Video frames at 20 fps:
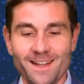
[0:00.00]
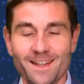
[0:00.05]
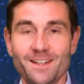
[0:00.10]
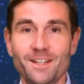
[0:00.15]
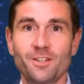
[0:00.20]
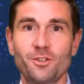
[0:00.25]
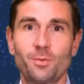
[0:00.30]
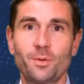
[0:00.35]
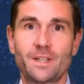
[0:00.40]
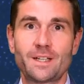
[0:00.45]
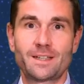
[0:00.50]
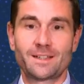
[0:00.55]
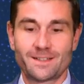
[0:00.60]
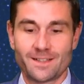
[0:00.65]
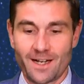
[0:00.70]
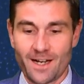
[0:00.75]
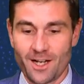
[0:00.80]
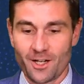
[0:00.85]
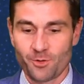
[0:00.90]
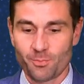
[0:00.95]
This
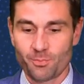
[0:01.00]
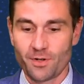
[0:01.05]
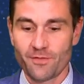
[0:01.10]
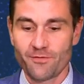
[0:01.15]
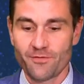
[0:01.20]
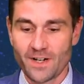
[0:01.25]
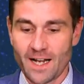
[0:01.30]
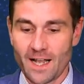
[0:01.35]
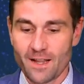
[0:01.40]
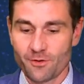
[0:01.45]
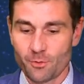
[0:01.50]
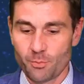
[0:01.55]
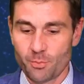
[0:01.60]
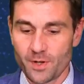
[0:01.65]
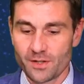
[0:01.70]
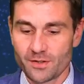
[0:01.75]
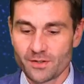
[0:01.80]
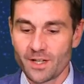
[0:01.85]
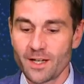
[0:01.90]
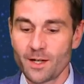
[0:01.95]
week, diaspora
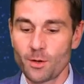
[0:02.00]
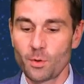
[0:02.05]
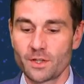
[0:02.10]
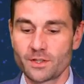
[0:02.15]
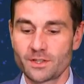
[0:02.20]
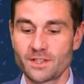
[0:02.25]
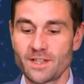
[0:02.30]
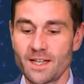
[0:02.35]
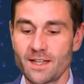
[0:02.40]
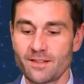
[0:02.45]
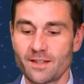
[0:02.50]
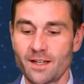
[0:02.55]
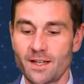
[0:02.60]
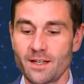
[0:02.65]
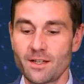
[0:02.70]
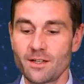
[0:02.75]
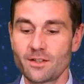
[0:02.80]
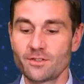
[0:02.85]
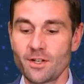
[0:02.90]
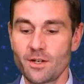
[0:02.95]
philanthropist Hewot
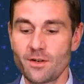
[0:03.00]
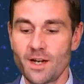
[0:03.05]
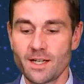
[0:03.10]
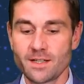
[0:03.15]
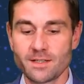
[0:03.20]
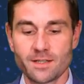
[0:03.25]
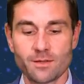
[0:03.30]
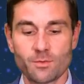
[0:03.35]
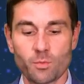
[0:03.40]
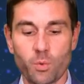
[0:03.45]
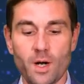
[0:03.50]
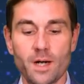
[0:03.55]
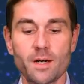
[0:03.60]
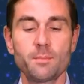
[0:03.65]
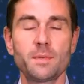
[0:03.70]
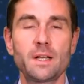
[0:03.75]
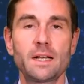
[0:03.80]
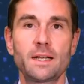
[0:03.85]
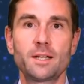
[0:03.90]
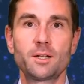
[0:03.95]
Tedesse donated
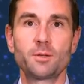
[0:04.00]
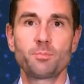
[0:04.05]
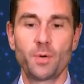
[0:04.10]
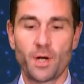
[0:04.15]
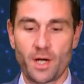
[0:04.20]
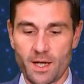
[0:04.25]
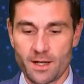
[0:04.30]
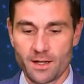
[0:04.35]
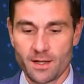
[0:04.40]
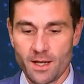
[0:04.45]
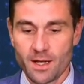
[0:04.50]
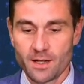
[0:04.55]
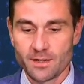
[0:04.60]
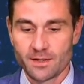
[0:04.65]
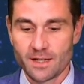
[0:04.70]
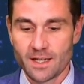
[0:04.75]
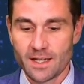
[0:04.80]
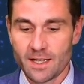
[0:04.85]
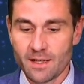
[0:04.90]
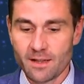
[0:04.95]
1 million birr
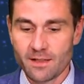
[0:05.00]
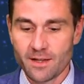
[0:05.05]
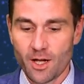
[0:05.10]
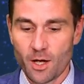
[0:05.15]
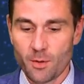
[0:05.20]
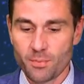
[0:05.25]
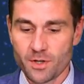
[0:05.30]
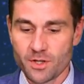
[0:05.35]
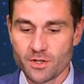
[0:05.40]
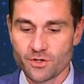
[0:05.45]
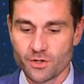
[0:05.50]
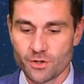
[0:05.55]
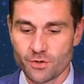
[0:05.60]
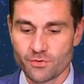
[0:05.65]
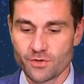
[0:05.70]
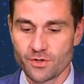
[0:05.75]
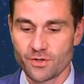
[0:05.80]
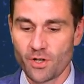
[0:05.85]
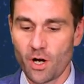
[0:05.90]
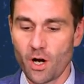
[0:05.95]
to the Ethiopian
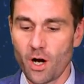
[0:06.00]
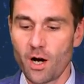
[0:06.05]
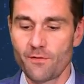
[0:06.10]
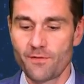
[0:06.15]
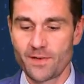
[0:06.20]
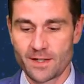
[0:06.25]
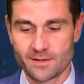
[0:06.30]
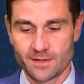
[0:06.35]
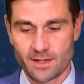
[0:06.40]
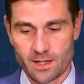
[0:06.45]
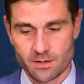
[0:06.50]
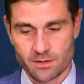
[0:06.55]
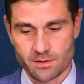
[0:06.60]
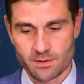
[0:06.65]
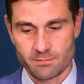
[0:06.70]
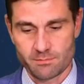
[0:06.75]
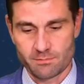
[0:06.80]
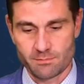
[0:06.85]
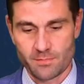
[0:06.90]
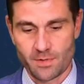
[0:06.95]
Children's Heart
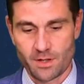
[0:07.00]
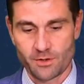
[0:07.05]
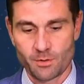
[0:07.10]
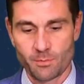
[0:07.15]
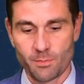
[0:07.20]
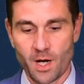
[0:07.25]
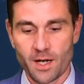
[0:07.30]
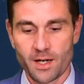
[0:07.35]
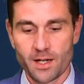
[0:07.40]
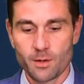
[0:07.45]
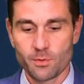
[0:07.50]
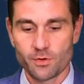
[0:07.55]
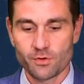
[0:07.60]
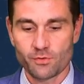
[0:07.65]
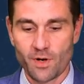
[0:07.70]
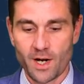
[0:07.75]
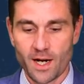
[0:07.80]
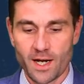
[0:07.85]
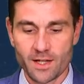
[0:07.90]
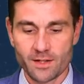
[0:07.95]
Foundation. The money
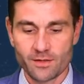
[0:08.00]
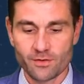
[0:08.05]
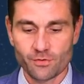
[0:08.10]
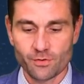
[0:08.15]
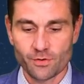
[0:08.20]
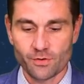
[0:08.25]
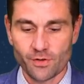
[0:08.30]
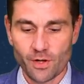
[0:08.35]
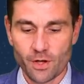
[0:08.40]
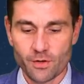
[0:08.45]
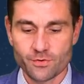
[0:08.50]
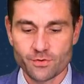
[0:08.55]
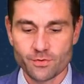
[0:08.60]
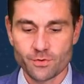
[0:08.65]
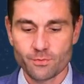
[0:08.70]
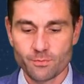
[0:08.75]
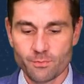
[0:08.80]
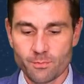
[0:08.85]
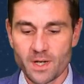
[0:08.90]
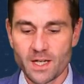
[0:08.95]
was raised through
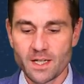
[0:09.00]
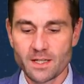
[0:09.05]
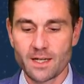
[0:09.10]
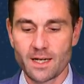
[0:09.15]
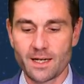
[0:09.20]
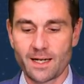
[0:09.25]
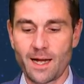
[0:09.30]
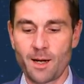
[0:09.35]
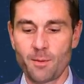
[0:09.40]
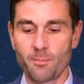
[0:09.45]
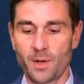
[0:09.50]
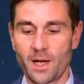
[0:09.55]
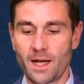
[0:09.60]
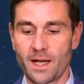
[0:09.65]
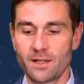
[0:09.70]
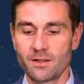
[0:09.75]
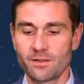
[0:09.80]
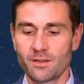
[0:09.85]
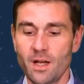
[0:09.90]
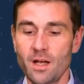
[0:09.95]
social media
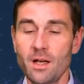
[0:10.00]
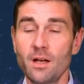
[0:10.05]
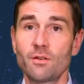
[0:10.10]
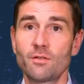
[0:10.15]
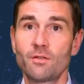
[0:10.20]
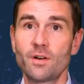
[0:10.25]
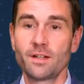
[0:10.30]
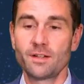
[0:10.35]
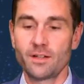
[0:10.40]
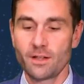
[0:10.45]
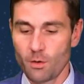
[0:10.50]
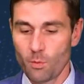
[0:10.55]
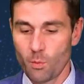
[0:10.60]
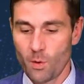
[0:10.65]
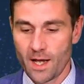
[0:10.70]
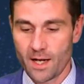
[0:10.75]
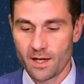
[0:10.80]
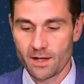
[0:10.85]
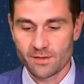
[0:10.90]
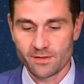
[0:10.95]
campaigns, raising
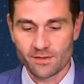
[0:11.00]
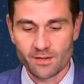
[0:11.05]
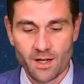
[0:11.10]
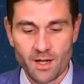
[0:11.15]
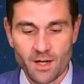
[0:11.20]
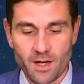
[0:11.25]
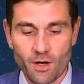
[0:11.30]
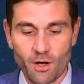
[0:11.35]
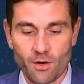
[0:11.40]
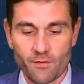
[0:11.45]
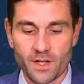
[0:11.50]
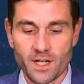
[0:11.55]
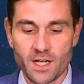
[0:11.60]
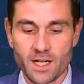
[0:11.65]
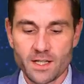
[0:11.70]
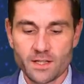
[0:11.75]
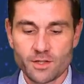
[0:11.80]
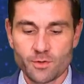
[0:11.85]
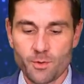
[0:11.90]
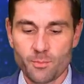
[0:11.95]
awareness of the
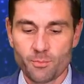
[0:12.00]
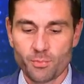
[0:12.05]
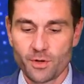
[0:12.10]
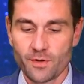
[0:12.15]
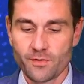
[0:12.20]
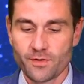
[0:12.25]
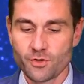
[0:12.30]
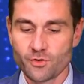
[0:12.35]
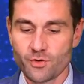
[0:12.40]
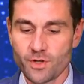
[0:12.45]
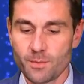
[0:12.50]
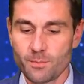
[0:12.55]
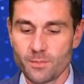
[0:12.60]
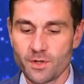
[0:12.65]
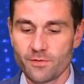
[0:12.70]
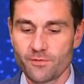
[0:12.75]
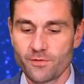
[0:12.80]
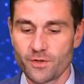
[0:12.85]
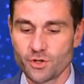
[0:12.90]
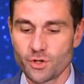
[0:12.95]
need to improve the
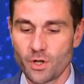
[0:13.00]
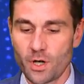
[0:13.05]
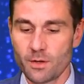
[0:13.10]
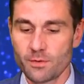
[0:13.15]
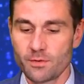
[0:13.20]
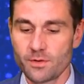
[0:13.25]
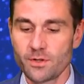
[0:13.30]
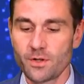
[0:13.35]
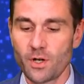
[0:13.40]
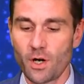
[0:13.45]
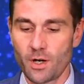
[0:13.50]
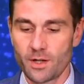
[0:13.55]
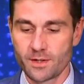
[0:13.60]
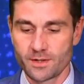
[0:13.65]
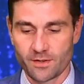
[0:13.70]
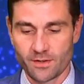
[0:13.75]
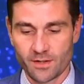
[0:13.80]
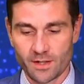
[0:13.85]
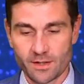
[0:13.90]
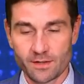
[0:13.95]
treatment for childhood
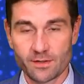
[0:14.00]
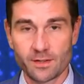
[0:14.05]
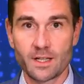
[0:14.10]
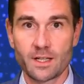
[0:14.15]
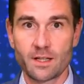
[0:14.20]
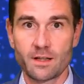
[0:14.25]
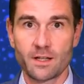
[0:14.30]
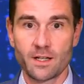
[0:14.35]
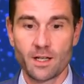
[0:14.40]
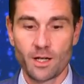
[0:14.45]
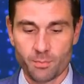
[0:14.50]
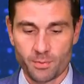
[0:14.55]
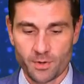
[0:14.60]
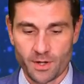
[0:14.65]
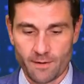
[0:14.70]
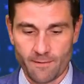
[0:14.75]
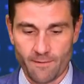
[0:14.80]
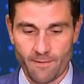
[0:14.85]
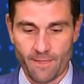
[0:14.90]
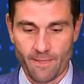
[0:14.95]
heart disease in
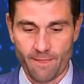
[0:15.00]
Ethiopia.